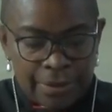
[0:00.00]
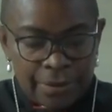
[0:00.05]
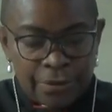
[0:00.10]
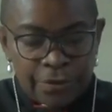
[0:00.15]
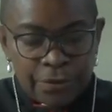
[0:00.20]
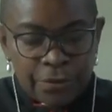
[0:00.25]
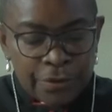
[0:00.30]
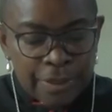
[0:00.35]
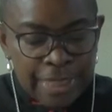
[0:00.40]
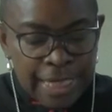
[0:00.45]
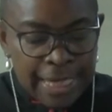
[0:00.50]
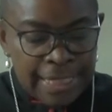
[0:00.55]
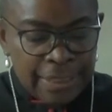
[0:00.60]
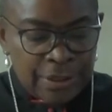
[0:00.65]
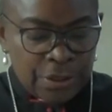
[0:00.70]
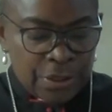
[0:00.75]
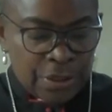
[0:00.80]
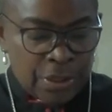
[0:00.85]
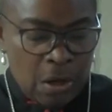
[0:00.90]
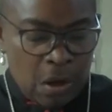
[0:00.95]

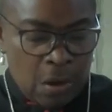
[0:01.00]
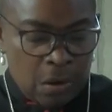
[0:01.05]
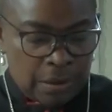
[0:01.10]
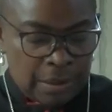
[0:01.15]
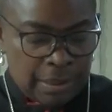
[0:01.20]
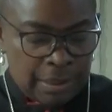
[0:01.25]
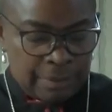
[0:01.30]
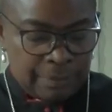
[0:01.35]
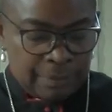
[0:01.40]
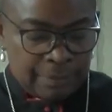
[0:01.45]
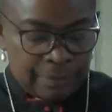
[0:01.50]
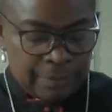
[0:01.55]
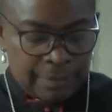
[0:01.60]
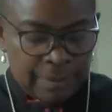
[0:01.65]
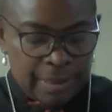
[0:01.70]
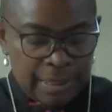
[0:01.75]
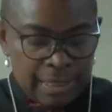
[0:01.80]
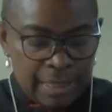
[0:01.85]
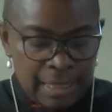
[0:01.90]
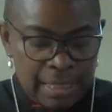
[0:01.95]
Creator God,
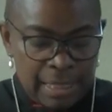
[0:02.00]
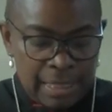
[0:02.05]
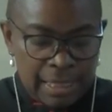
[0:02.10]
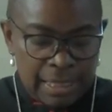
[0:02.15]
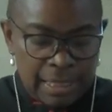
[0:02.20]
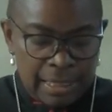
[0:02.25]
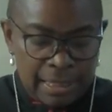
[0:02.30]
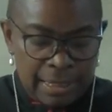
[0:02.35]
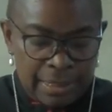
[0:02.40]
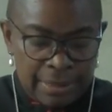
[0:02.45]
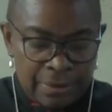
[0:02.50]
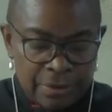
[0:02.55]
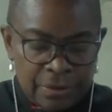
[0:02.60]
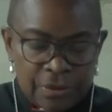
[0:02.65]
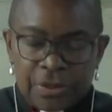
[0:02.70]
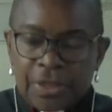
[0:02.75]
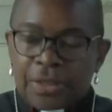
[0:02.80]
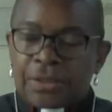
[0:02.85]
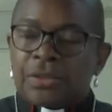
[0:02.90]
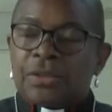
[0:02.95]

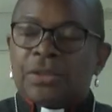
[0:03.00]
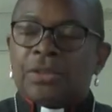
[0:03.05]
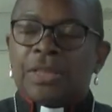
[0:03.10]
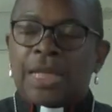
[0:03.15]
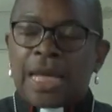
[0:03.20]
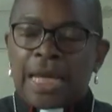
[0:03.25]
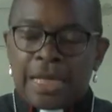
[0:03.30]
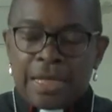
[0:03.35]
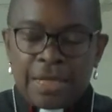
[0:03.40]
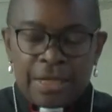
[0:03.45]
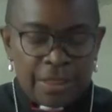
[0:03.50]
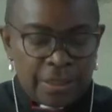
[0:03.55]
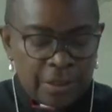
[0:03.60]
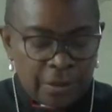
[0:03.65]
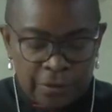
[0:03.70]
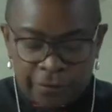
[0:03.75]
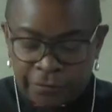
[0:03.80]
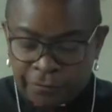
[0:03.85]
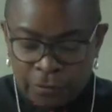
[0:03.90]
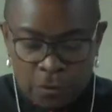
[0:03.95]
sustainer
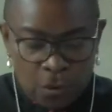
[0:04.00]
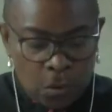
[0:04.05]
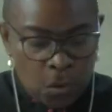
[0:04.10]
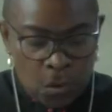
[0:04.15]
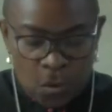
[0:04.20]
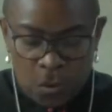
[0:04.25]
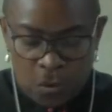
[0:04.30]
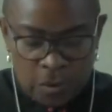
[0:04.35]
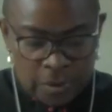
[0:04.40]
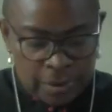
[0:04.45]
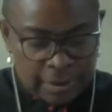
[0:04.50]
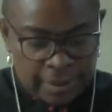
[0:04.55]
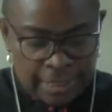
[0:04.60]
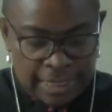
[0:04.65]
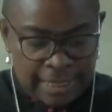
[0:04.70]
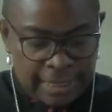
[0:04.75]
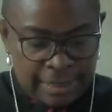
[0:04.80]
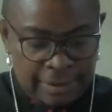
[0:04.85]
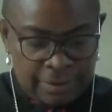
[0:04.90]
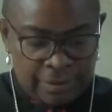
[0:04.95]
of all
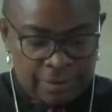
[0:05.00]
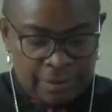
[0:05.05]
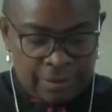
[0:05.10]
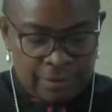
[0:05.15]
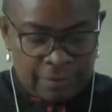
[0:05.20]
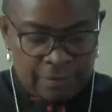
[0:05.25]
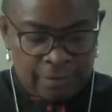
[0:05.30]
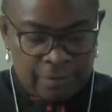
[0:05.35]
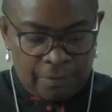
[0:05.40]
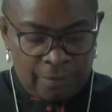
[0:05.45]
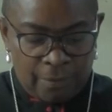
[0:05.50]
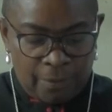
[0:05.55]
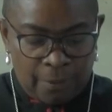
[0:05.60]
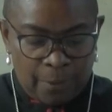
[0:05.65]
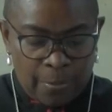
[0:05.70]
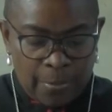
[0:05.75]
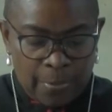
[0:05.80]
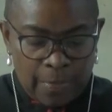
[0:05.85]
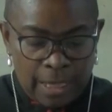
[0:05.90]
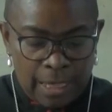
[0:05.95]
things,
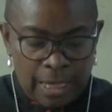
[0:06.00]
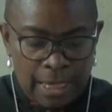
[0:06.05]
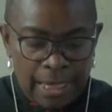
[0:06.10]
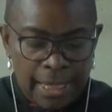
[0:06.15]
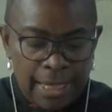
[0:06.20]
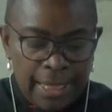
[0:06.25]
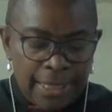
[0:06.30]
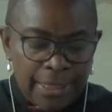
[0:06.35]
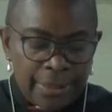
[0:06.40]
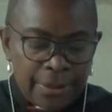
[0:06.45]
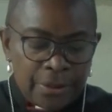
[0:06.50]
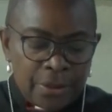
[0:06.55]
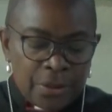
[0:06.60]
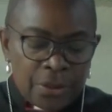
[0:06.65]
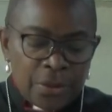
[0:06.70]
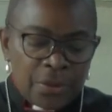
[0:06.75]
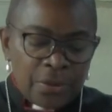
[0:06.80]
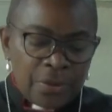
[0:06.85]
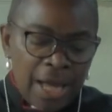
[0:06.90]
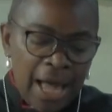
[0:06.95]

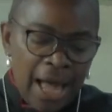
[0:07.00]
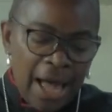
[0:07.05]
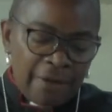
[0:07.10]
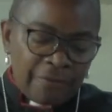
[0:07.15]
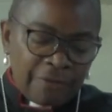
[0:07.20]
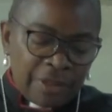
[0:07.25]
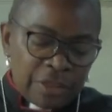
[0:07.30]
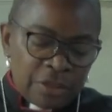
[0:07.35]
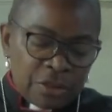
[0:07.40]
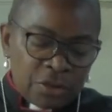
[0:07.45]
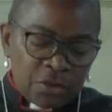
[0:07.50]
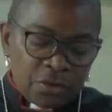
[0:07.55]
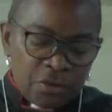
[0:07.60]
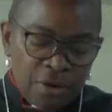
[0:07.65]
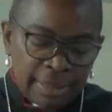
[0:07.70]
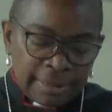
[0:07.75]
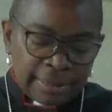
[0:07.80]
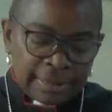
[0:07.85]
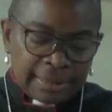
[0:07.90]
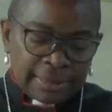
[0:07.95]
you have
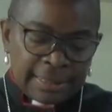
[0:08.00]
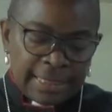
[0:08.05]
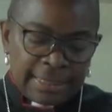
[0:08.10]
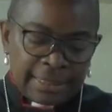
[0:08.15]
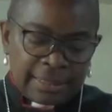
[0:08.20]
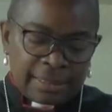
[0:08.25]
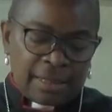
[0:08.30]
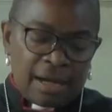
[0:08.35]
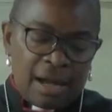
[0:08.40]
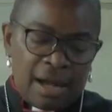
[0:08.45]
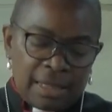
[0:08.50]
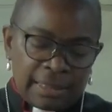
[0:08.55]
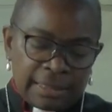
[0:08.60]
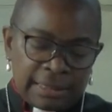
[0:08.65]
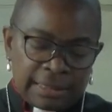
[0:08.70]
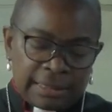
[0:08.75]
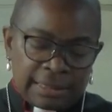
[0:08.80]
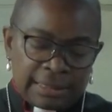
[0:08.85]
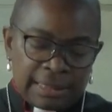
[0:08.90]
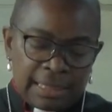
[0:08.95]
entrusted to
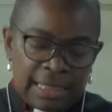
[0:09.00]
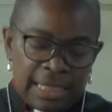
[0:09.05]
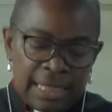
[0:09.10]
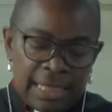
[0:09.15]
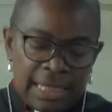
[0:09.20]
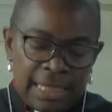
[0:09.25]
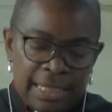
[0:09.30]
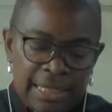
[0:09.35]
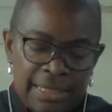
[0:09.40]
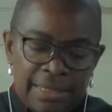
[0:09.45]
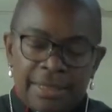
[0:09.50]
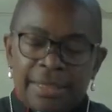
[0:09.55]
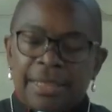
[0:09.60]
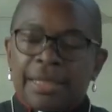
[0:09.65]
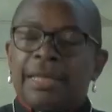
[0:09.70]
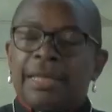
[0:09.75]
us the